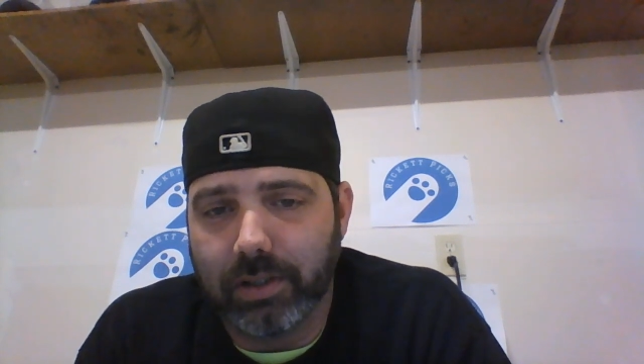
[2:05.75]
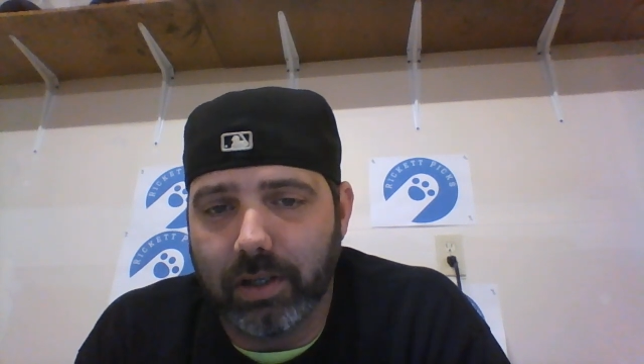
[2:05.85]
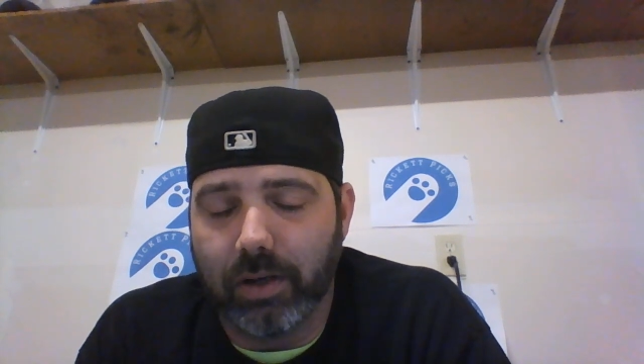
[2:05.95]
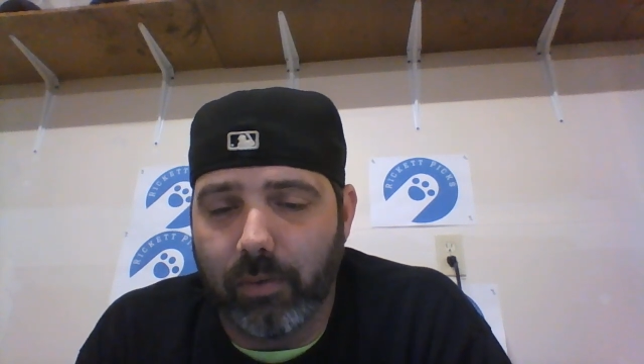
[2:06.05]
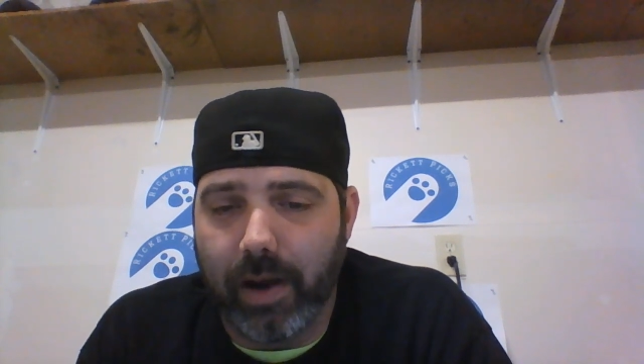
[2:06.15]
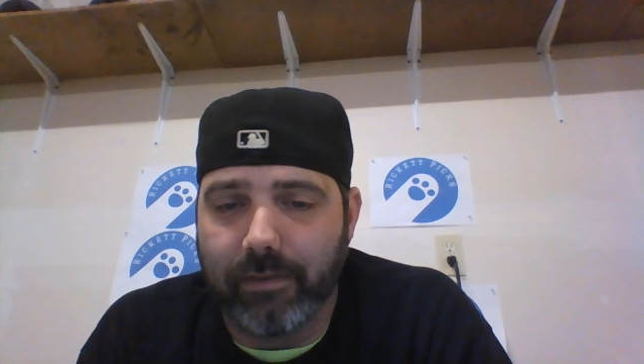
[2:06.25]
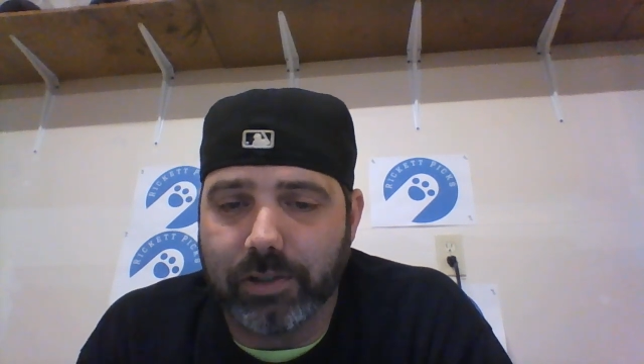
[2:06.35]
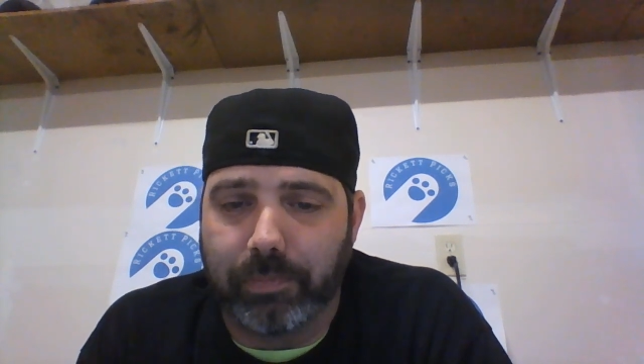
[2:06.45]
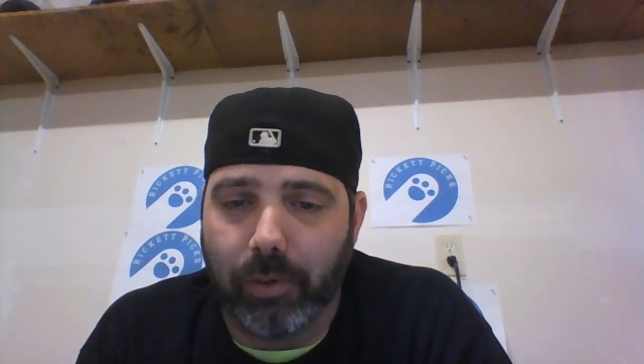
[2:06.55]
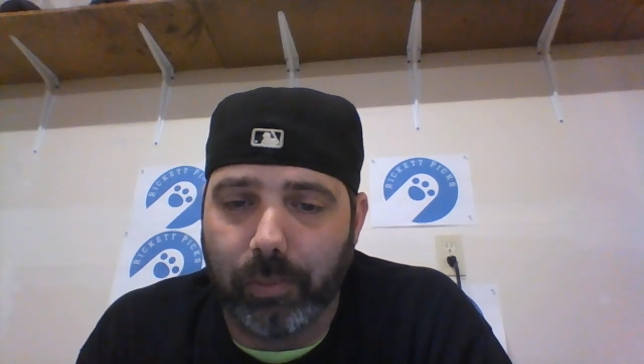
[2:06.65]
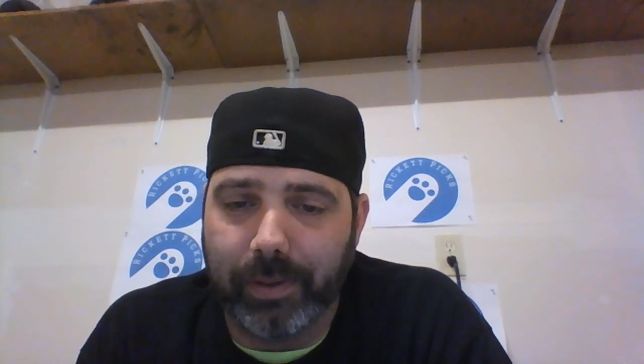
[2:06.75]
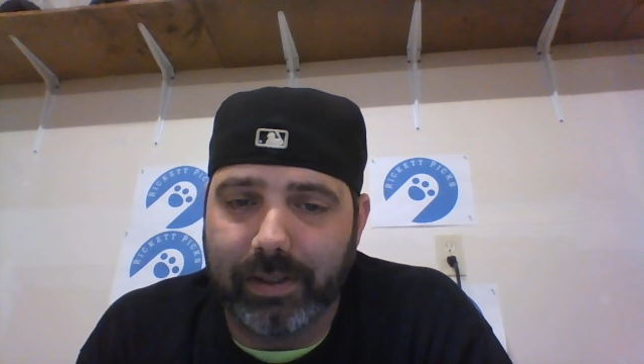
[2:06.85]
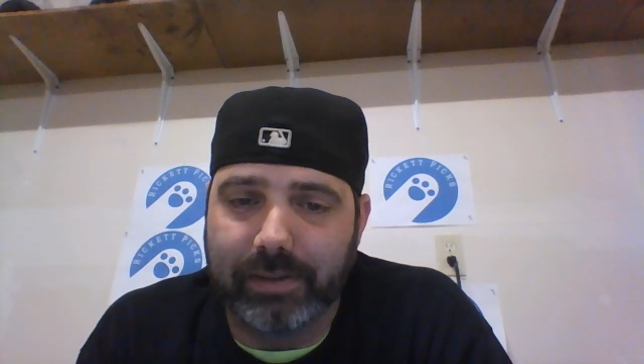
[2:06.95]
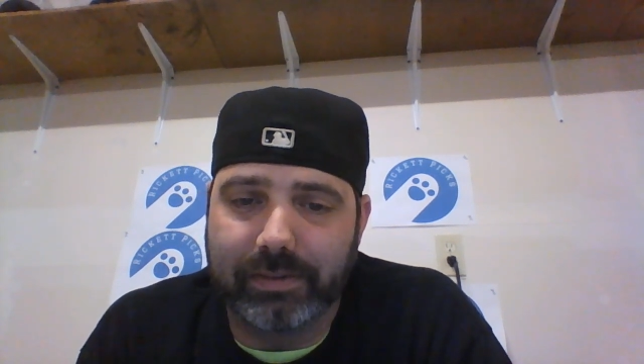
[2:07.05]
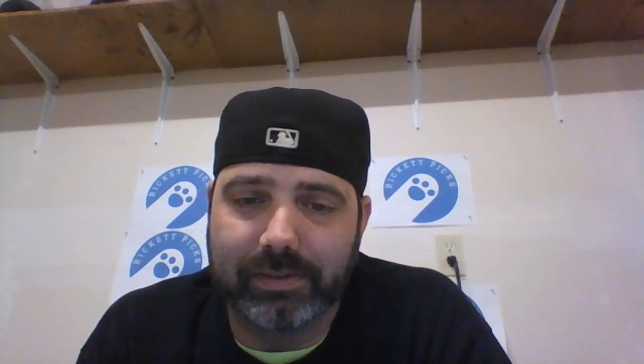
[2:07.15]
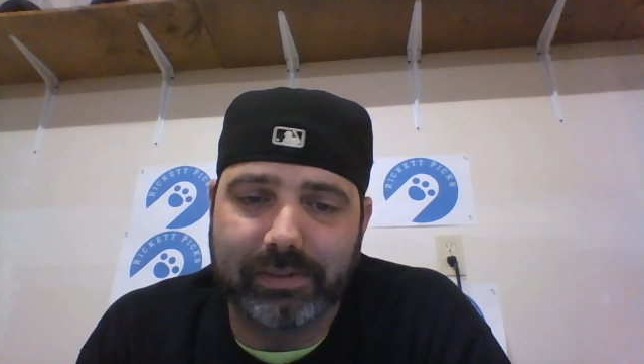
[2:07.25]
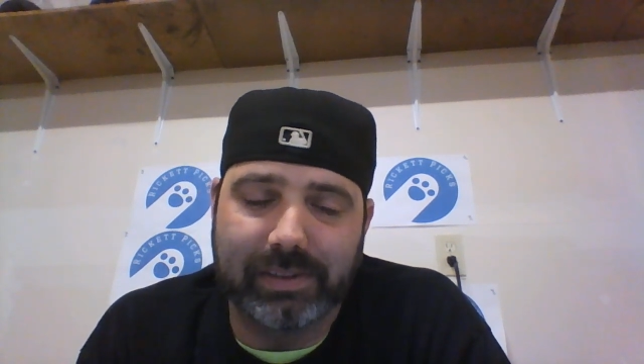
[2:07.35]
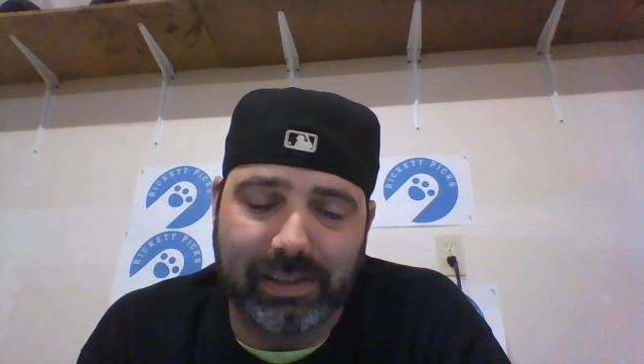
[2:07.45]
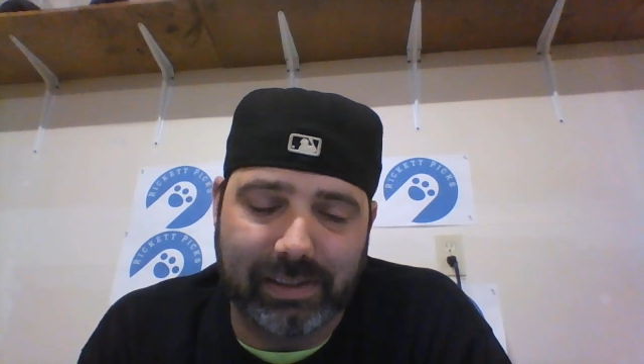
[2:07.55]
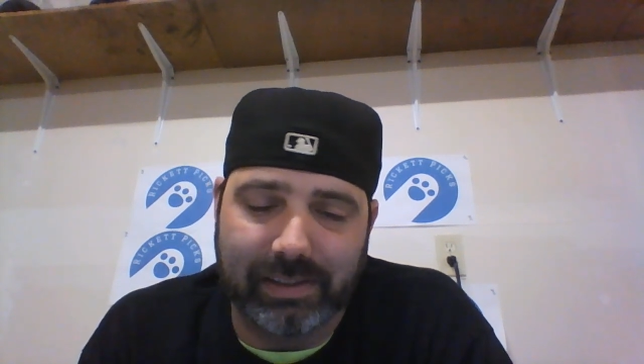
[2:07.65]
Uh, Wyverns bullpen,
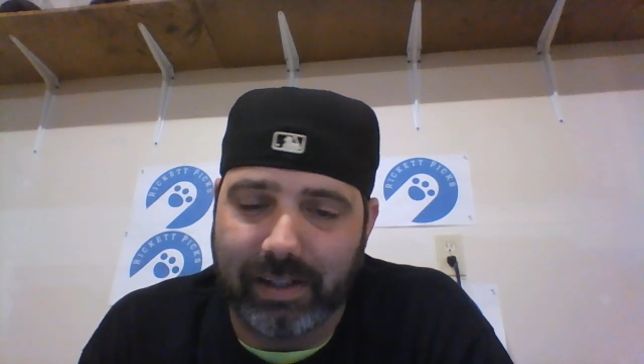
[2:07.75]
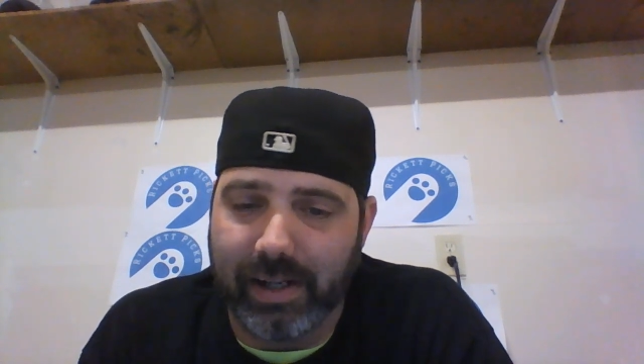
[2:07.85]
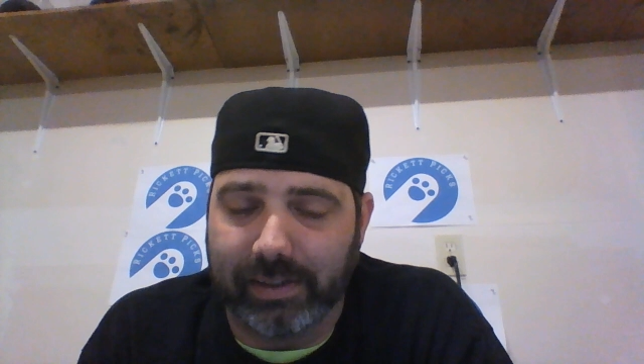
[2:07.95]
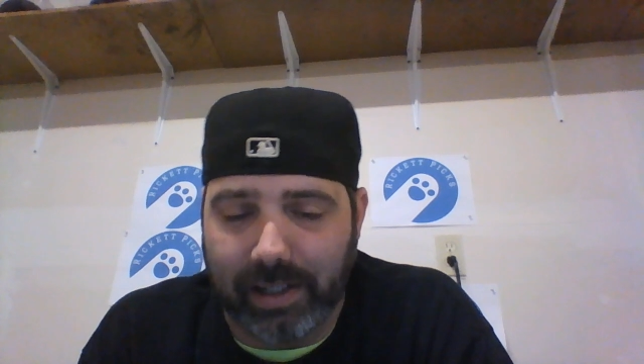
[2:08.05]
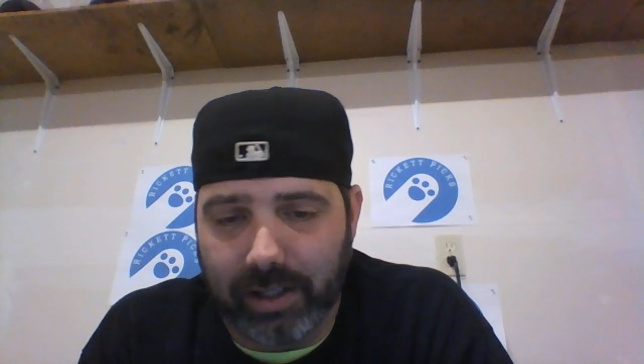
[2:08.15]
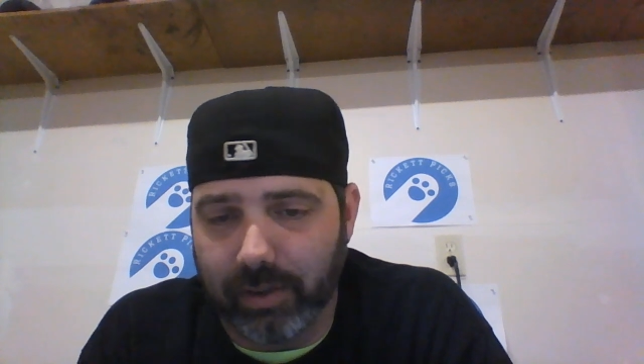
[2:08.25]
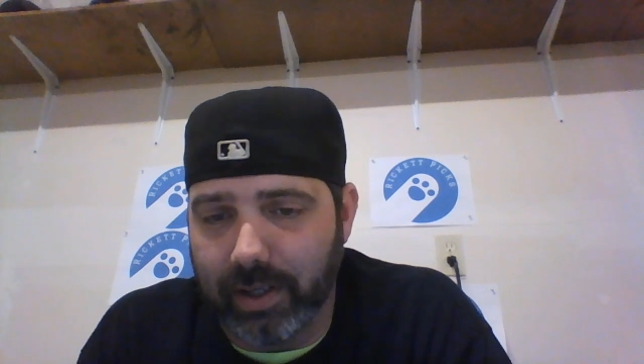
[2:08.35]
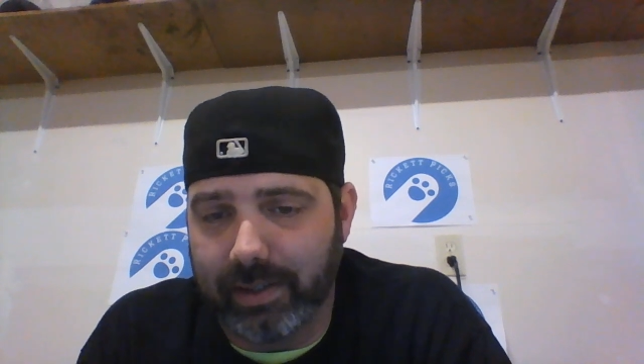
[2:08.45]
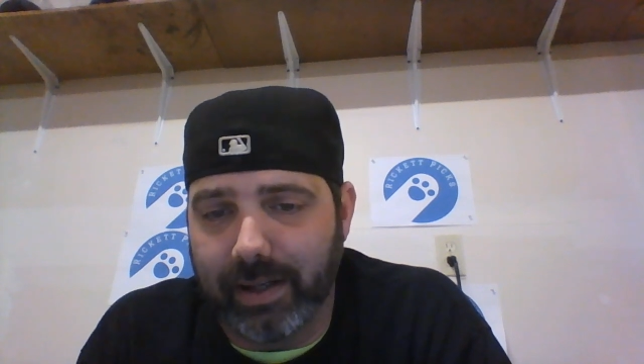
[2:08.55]
they're not that great.